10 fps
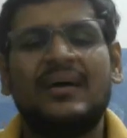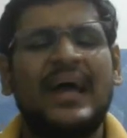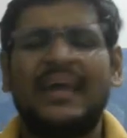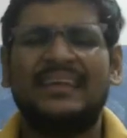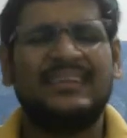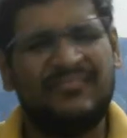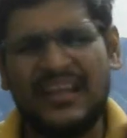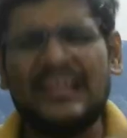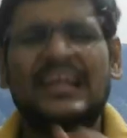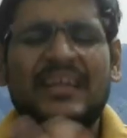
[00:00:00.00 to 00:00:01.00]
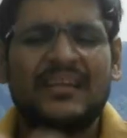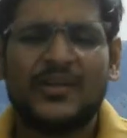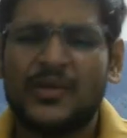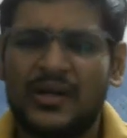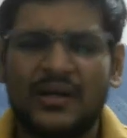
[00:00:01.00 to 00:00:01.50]
I guess a very
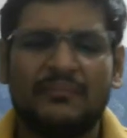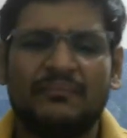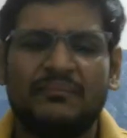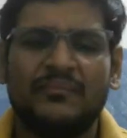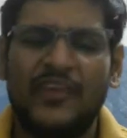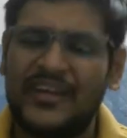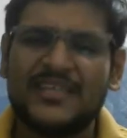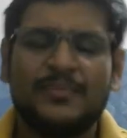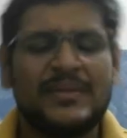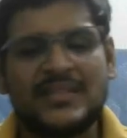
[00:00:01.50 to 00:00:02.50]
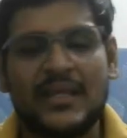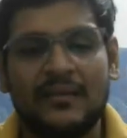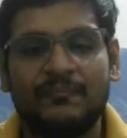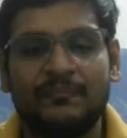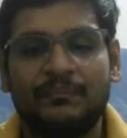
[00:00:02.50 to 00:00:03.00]
little weightage, but still,
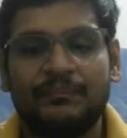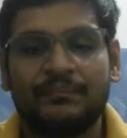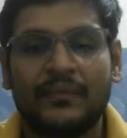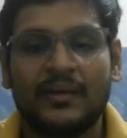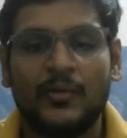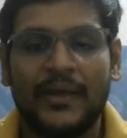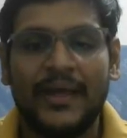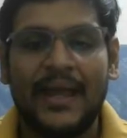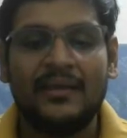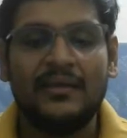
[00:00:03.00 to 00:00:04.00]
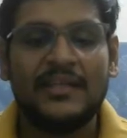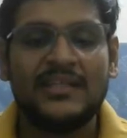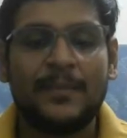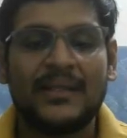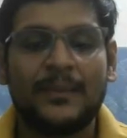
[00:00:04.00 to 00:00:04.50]
okay? And
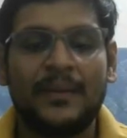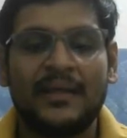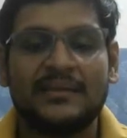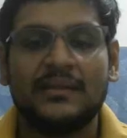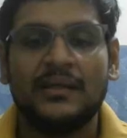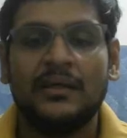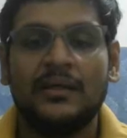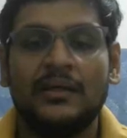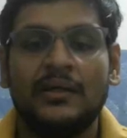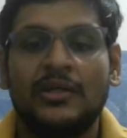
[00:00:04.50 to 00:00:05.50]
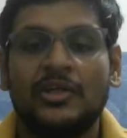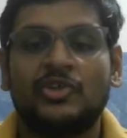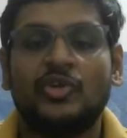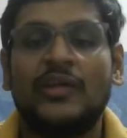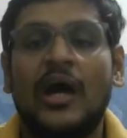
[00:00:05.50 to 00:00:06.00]
engineering mathematics.
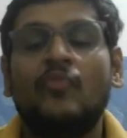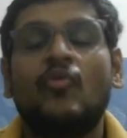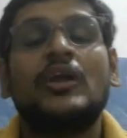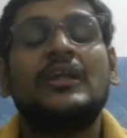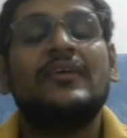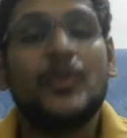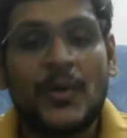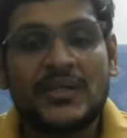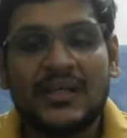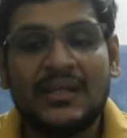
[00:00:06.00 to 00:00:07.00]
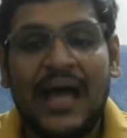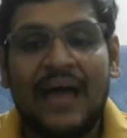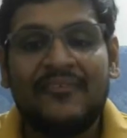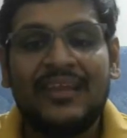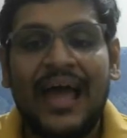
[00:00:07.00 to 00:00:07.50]
So now whatever question I
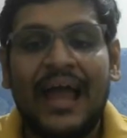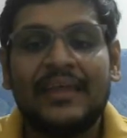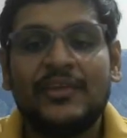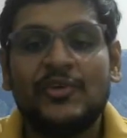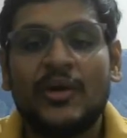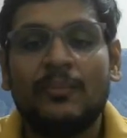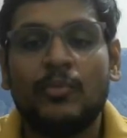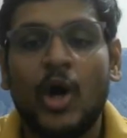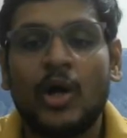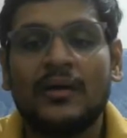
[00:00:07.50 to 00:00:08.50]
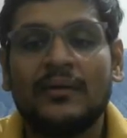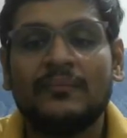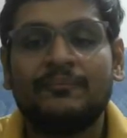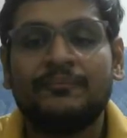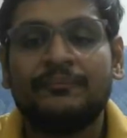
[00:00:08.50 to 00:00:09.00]
will add in your block
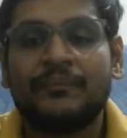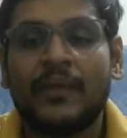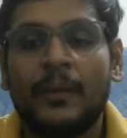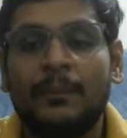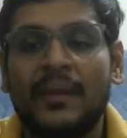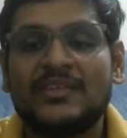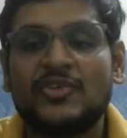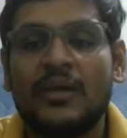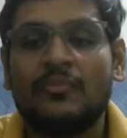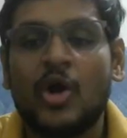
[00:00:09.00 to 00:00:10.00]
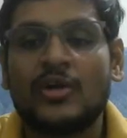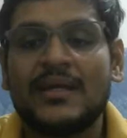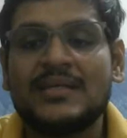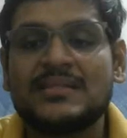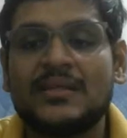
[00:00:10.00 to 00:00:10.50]
plus your mock
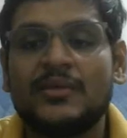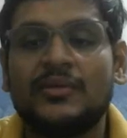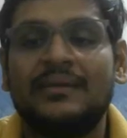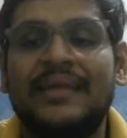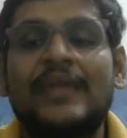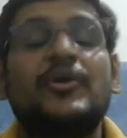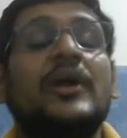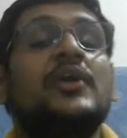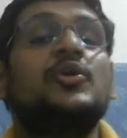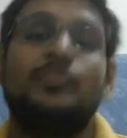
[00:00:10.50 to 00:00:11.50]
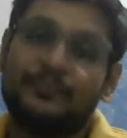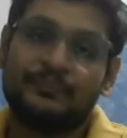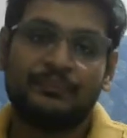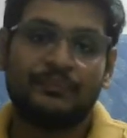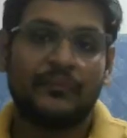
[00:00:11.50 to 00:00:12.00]
test, that you can do,
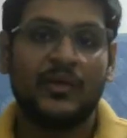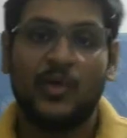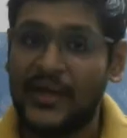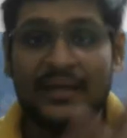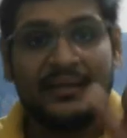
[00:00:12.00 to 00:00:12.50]
okay?